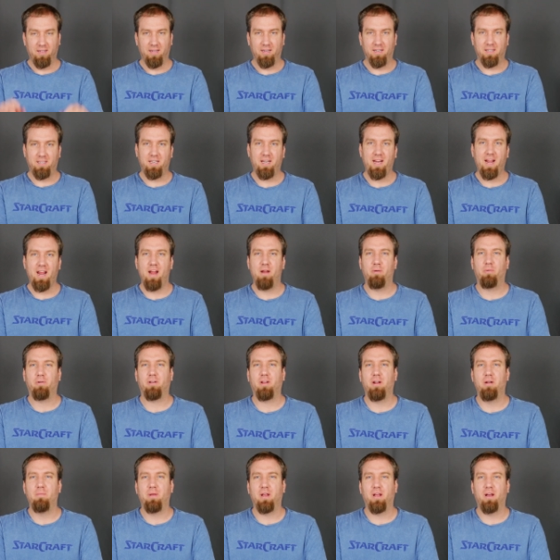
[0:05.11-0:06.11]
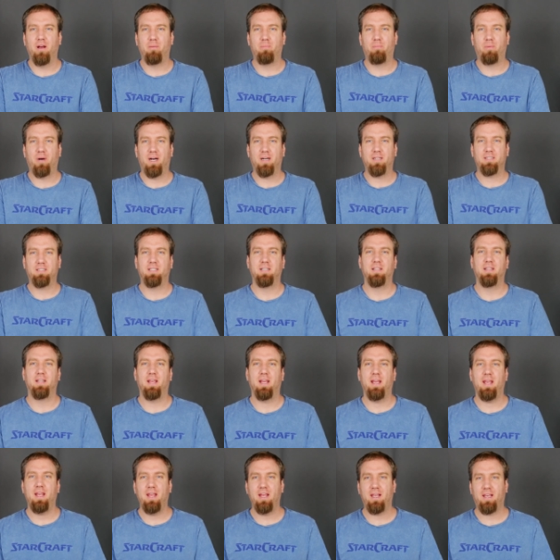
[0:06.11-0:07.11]
Today we're going to be unboxing
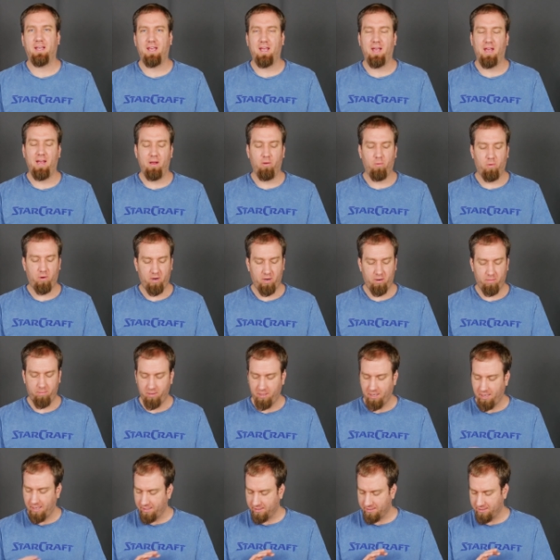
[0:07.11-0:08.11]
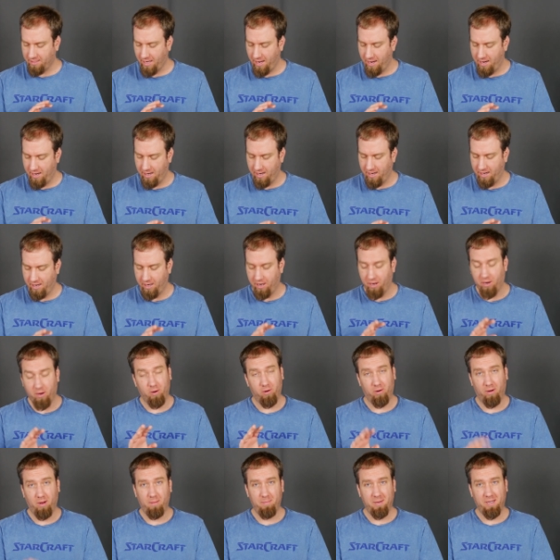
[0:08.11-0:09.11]
the EK Water Blocks
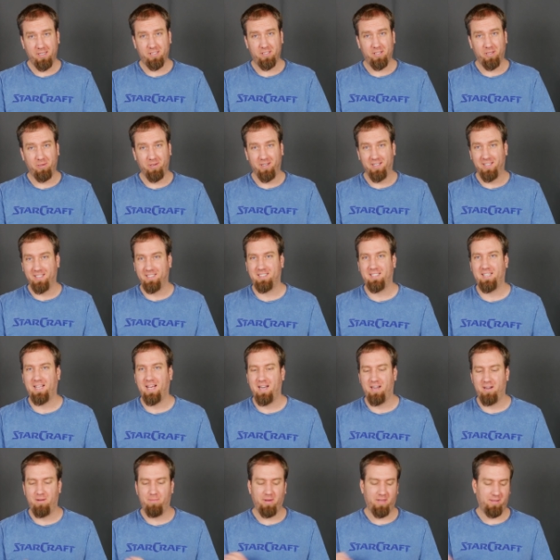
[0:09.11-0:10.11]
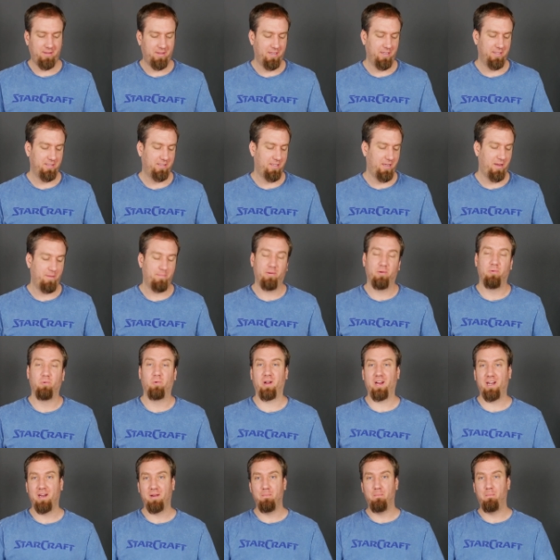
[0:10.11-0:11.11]
AIO. I'm actually really excited about this. I've been
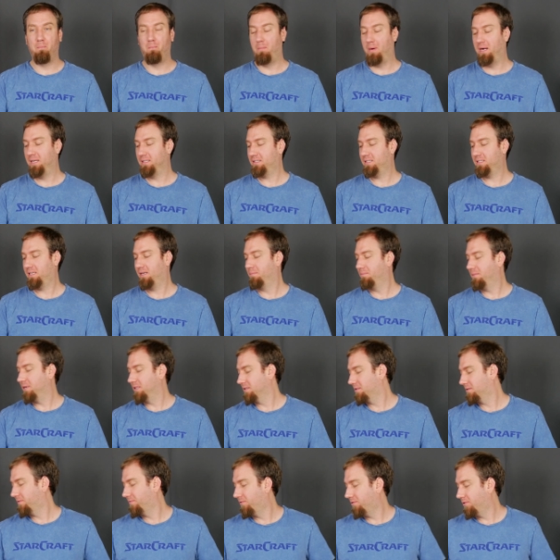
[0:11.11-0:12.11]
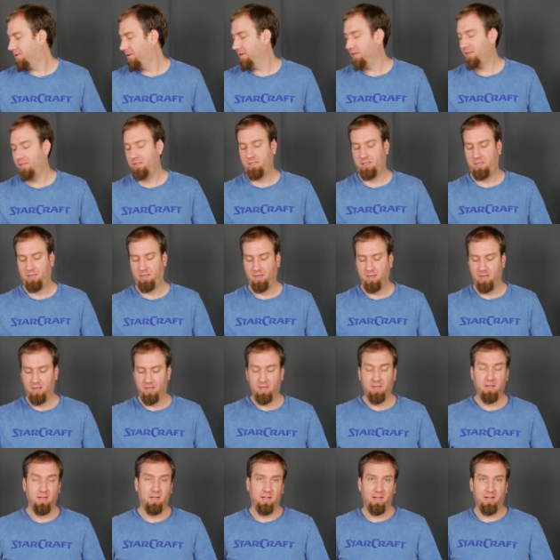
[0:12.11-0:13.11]
waiting months and months for it,
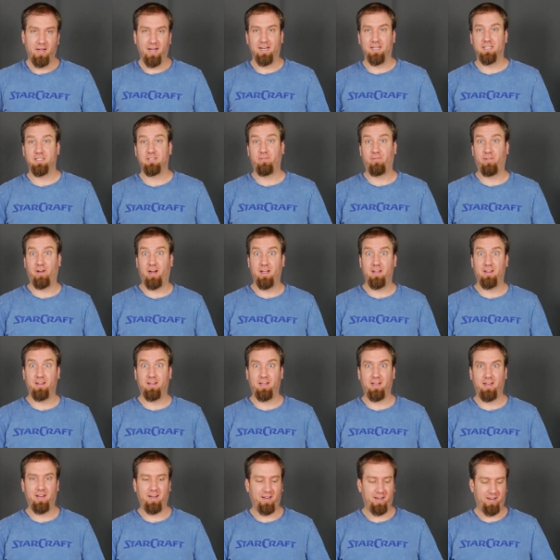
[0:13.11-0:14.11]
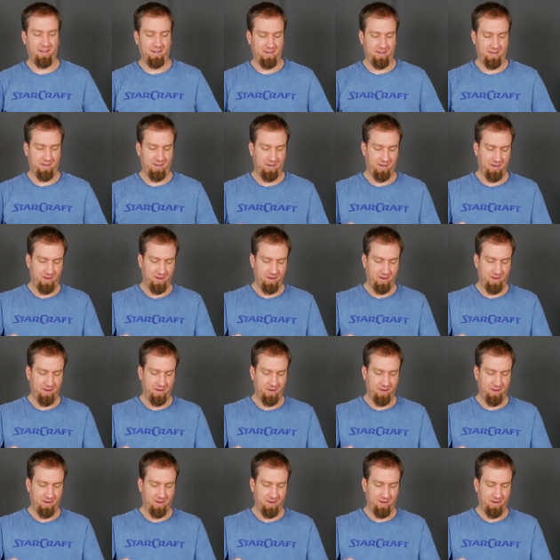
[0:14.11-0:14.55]
and it's finally here.